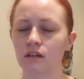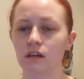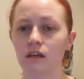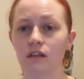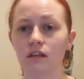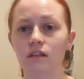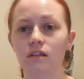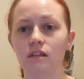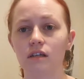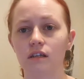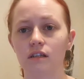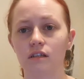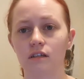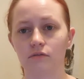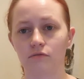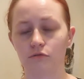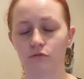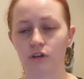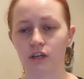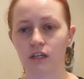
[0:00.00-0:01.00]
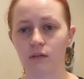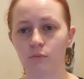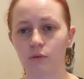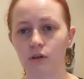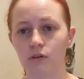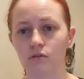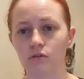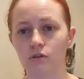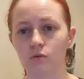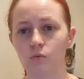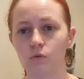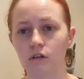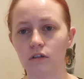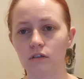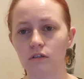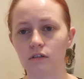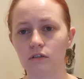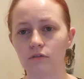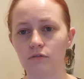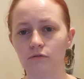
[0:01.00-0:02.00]
an addictive read because you
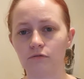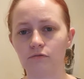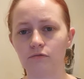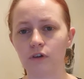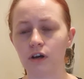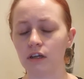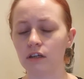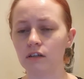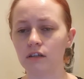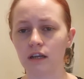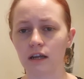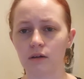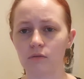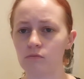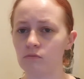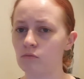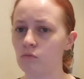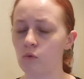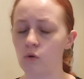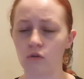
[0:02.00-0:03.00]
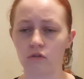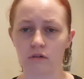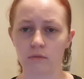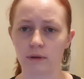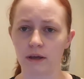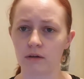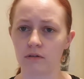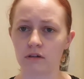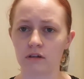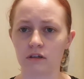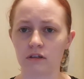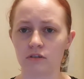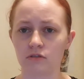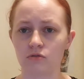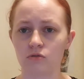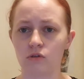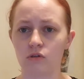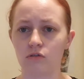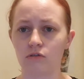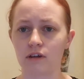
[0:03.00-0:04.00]
want to find out more about her
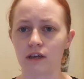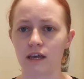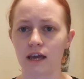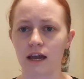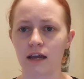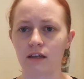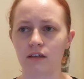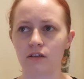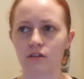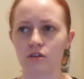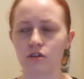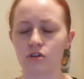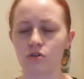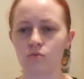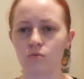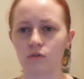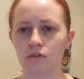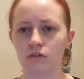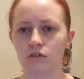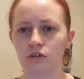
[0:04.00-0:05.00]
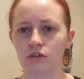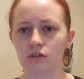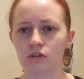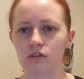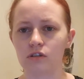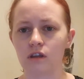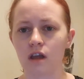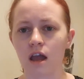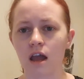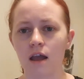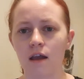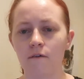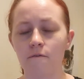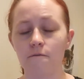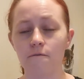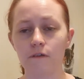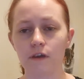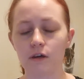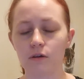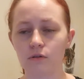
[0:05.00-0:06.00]
story and you want to just
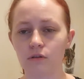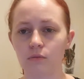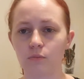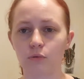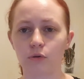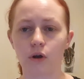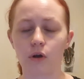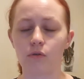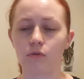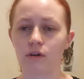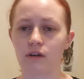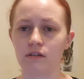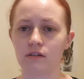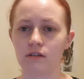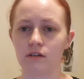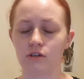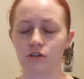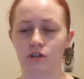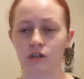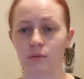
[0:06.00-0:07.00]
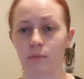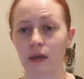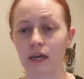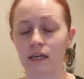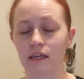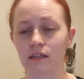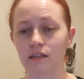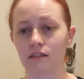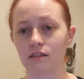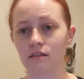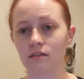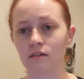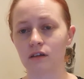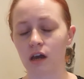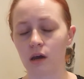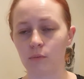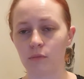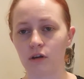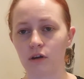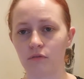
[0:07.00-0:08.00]
feel the progress that she makes
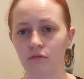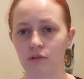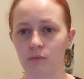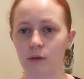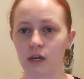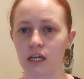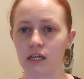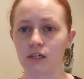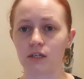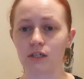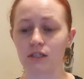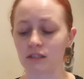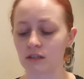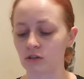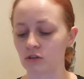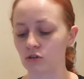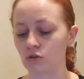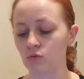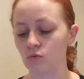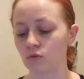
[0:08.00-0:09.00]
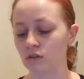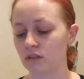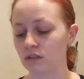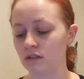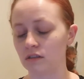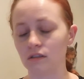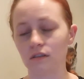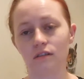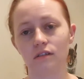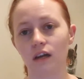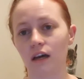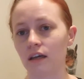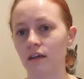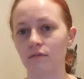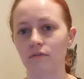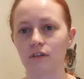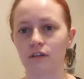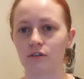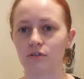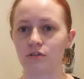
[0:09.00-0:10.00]
coming off the pages as you
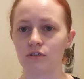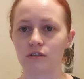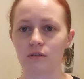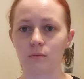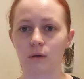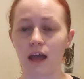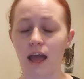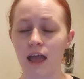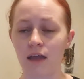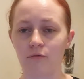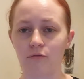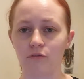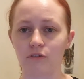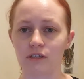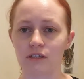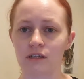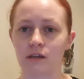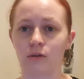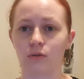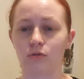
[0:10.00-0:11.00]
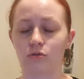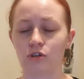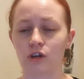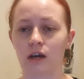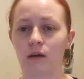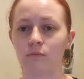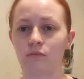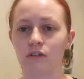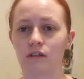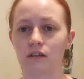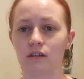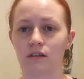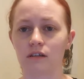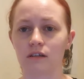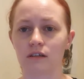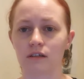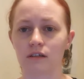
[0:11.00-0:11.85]
dive into just about every single chapter.